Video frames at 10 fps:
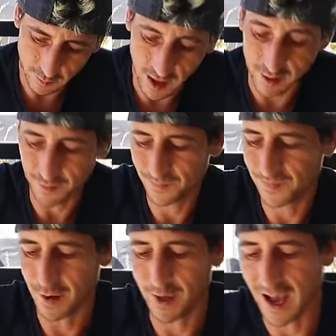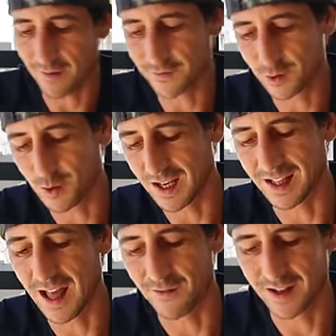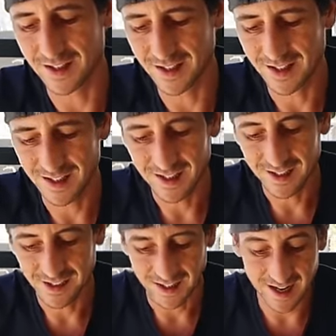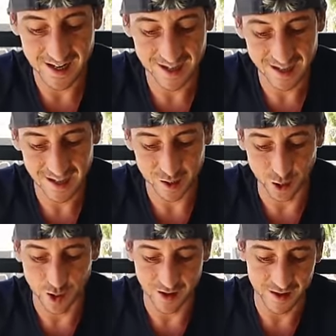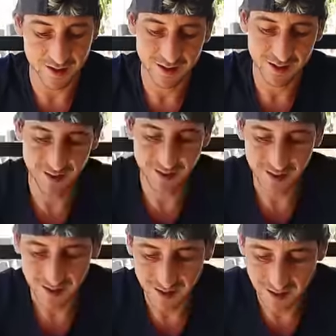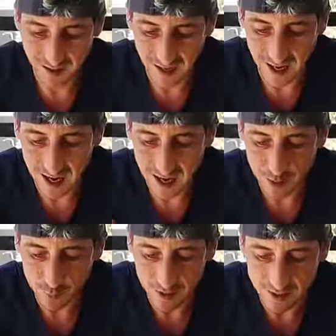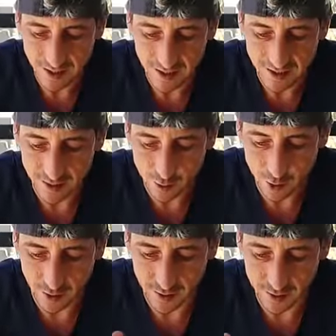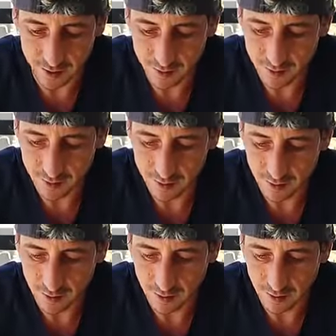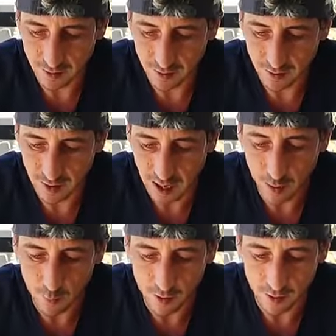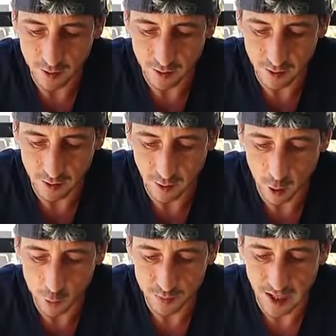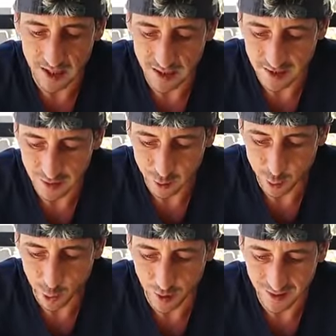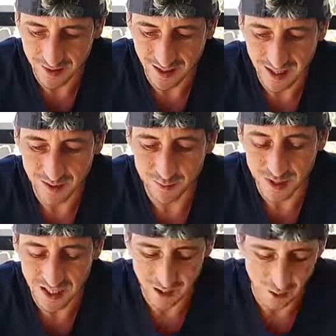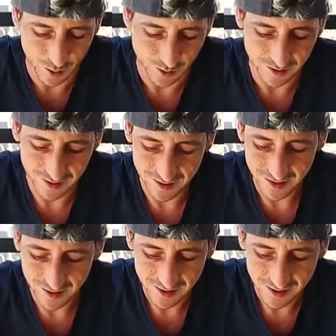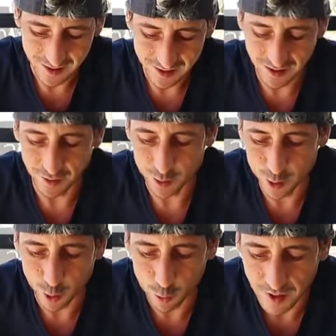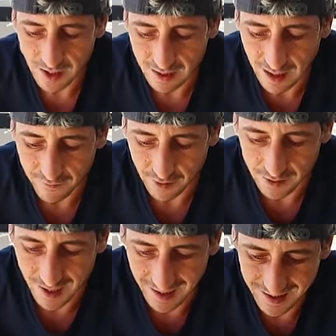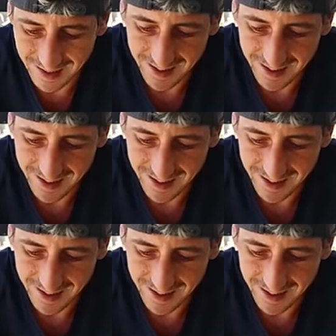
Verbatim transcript: Wow, that we have three 11s. Guys, this is good. I want to say this is good. I want to hope that this is good. Let it be, dude. There's so many 11s.